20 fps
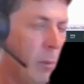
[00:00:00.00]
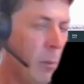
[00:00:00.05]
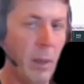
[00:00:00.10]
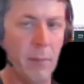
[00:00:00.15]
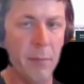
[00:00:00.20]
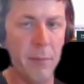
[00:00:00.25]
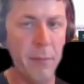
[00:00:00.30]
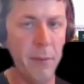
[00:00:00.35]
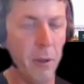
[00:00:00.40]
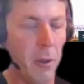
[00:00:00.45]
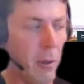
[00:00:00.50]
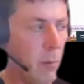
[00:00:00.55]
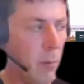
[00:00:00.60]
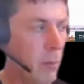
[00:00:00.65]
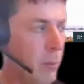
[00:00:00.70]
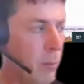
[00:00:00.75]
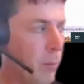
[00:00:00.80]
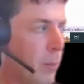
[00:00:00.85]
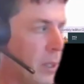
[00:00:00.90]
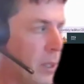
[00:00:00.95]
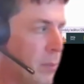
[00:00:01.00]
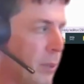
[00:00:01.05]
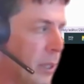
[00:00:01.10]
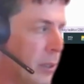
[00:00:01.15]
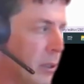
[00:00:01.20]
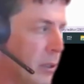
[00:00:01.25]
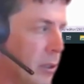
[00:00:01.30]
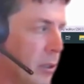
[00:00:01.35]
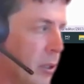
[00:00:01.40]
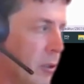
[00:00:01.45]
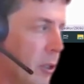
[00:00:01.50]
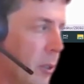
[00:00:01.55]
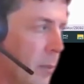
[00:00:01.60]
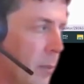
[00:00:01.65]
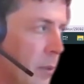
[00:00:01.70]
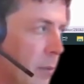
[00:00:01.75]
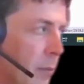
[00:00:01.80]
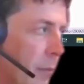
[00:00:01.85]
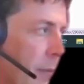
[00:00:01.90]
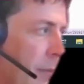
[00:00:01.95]
We haven't followed best practice in
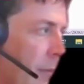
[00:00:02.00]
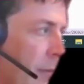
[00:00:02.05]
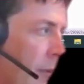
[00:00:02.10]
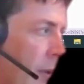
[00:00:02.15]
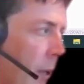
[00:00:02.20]
terms of